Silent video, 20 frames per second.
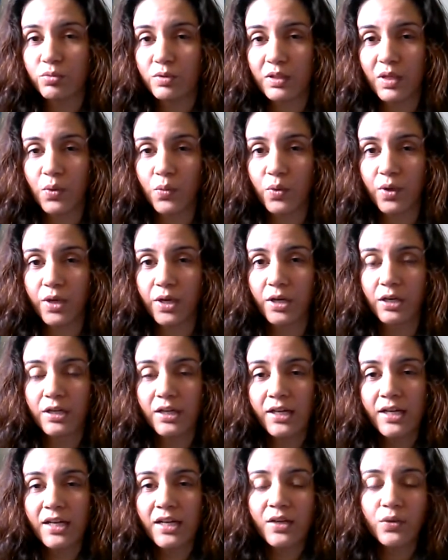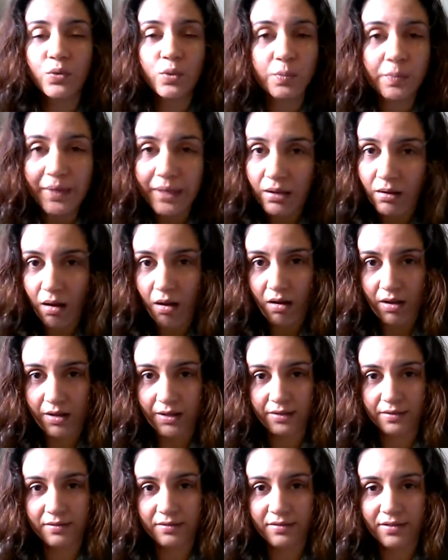really were, will be
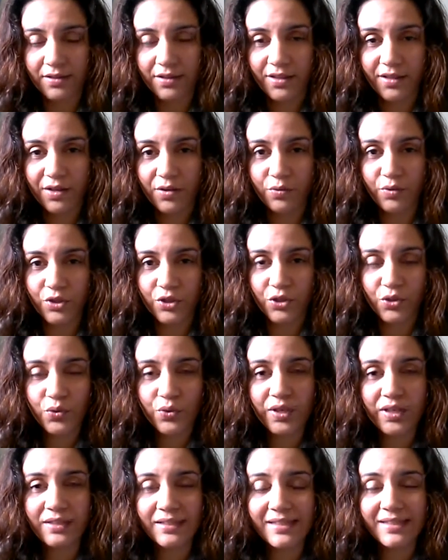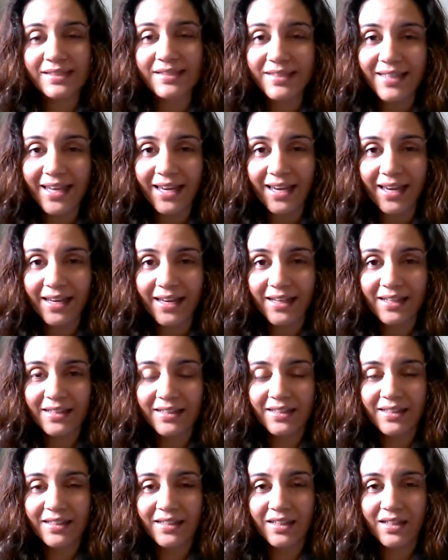gone when you can see
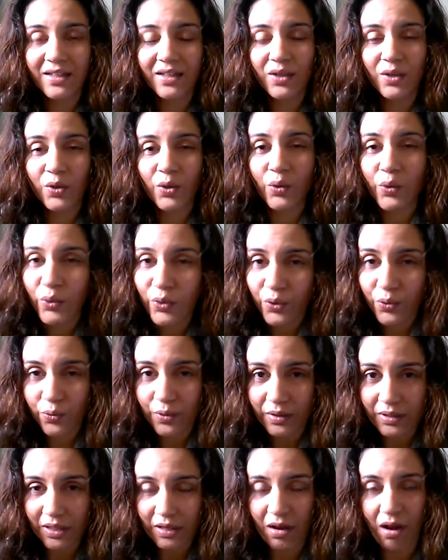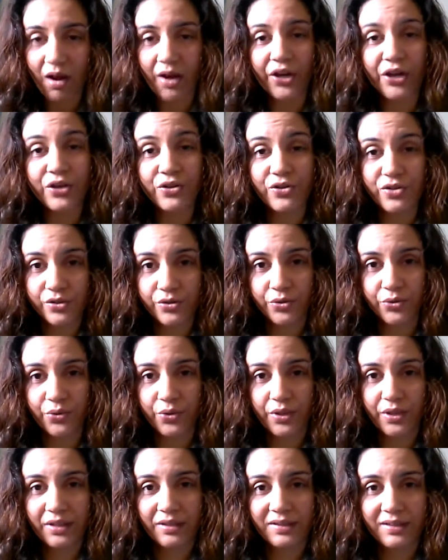who you really are in
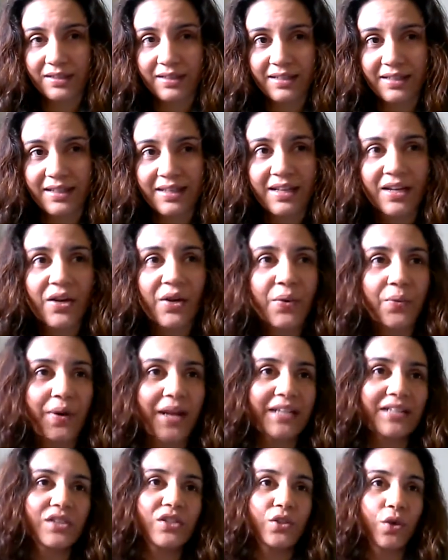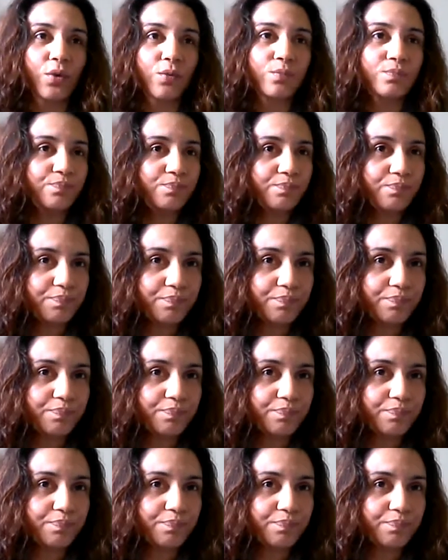truth, right? So